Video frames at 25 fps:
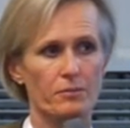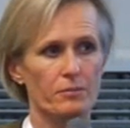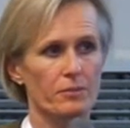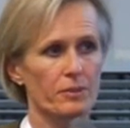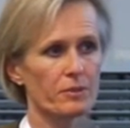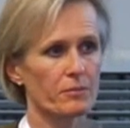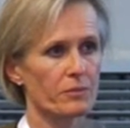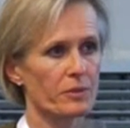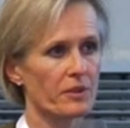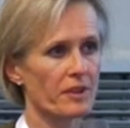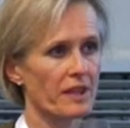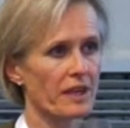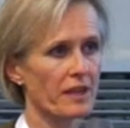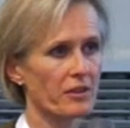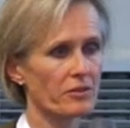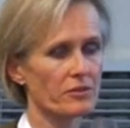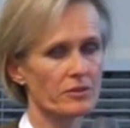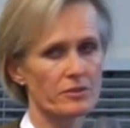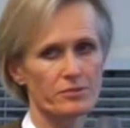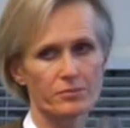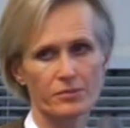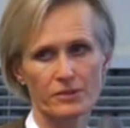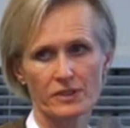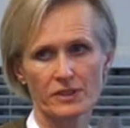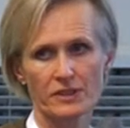but
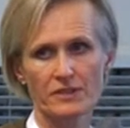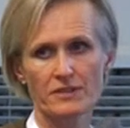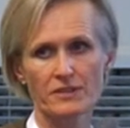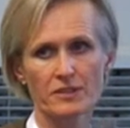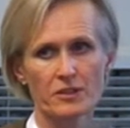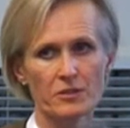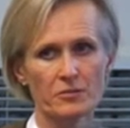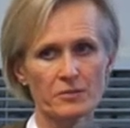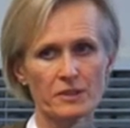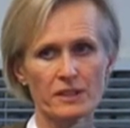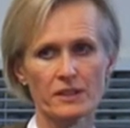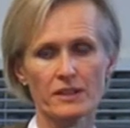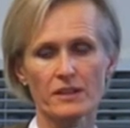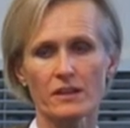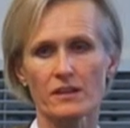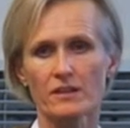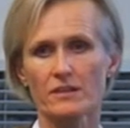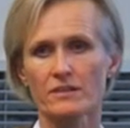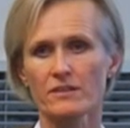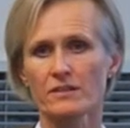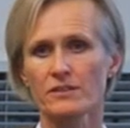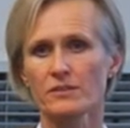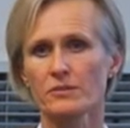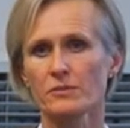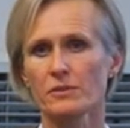without putting so many
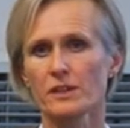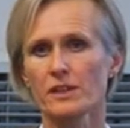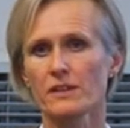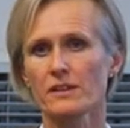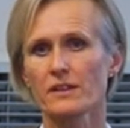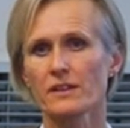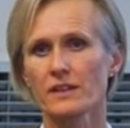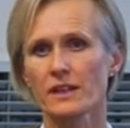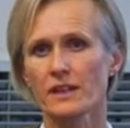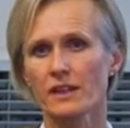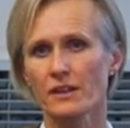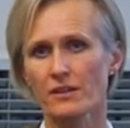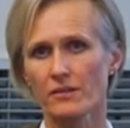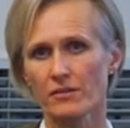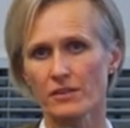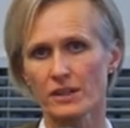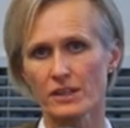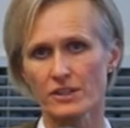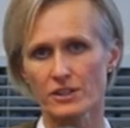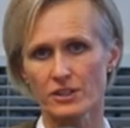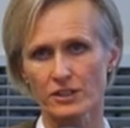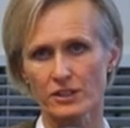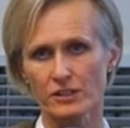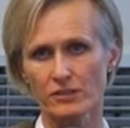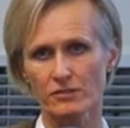hurdles in the way that they're never
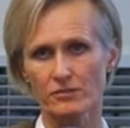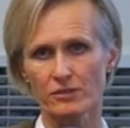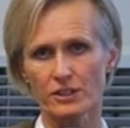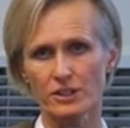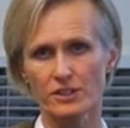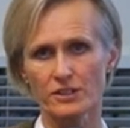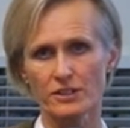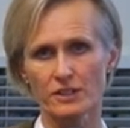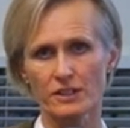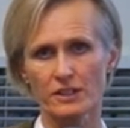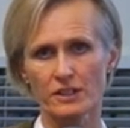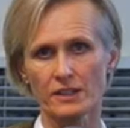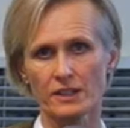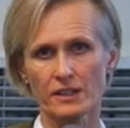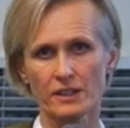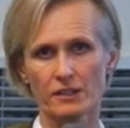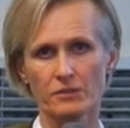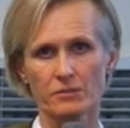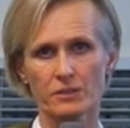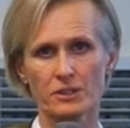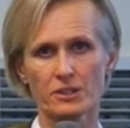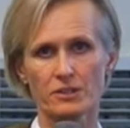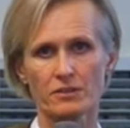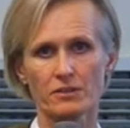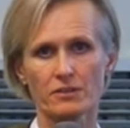actually going to reach the clinic,
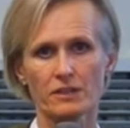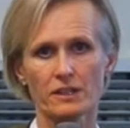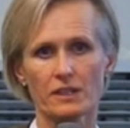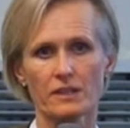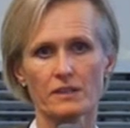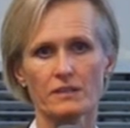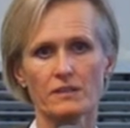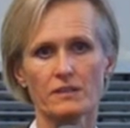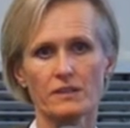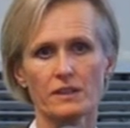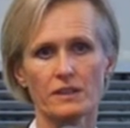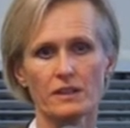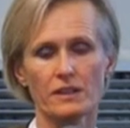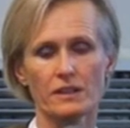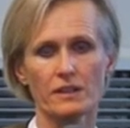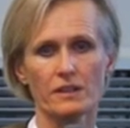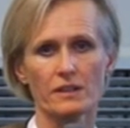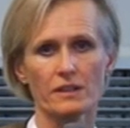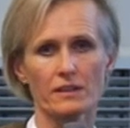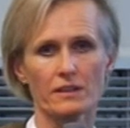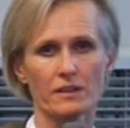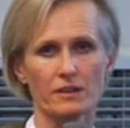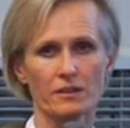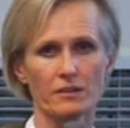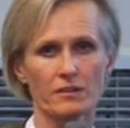and we don't get
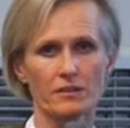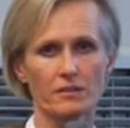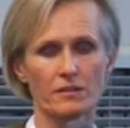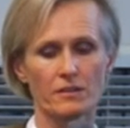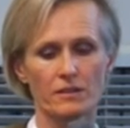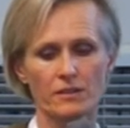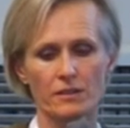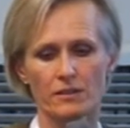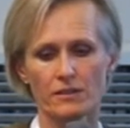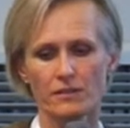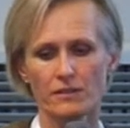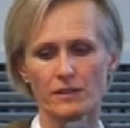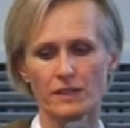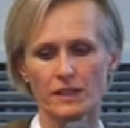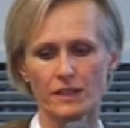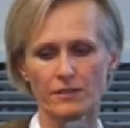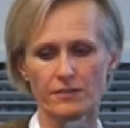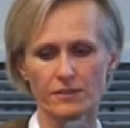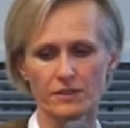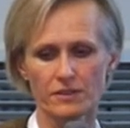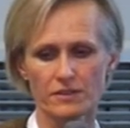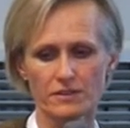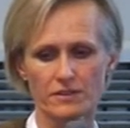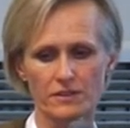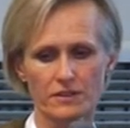the
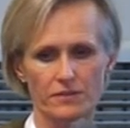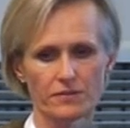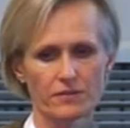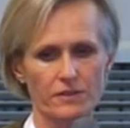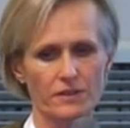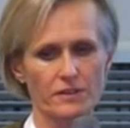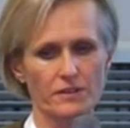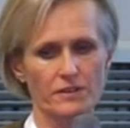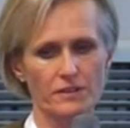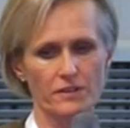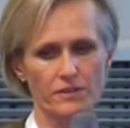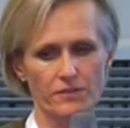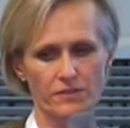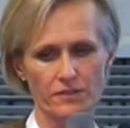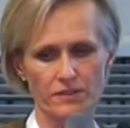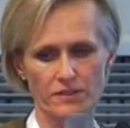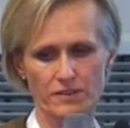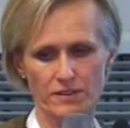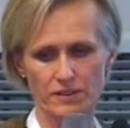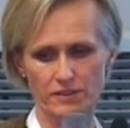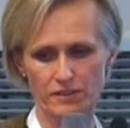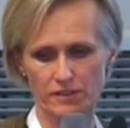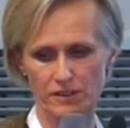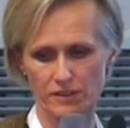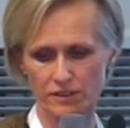efficacy of these
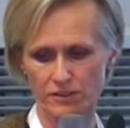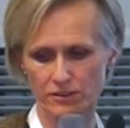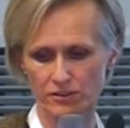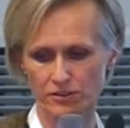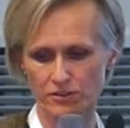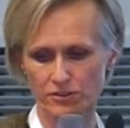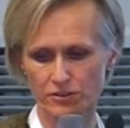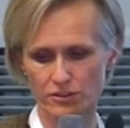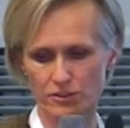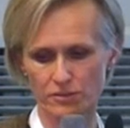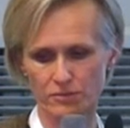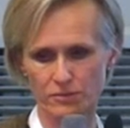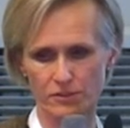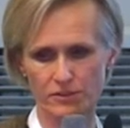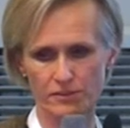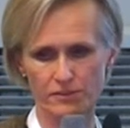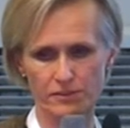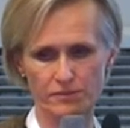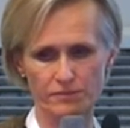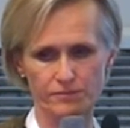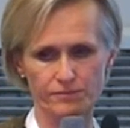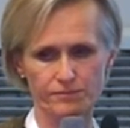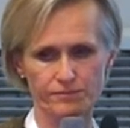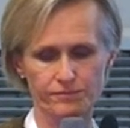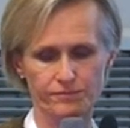exciting new treatments.